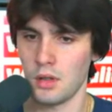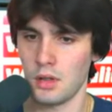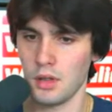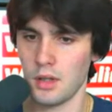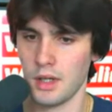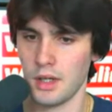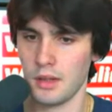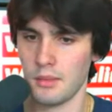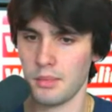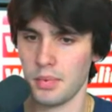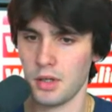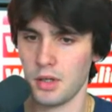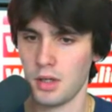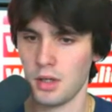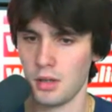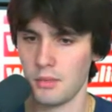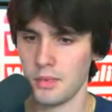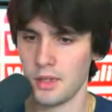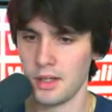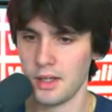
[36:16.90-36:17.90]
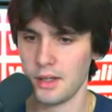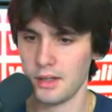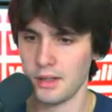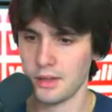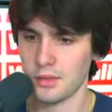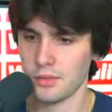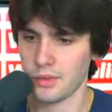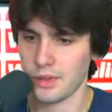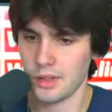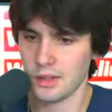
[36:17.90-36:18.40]
All right, Palm
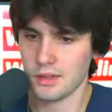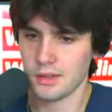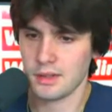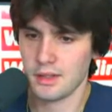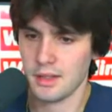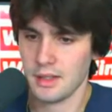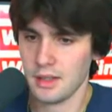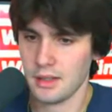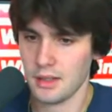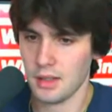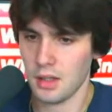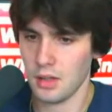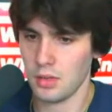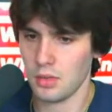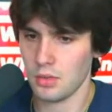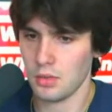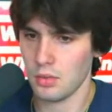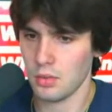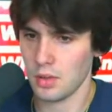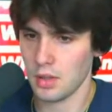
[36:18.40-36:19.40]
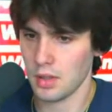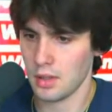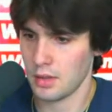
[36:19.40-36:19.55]
Island Realty, no.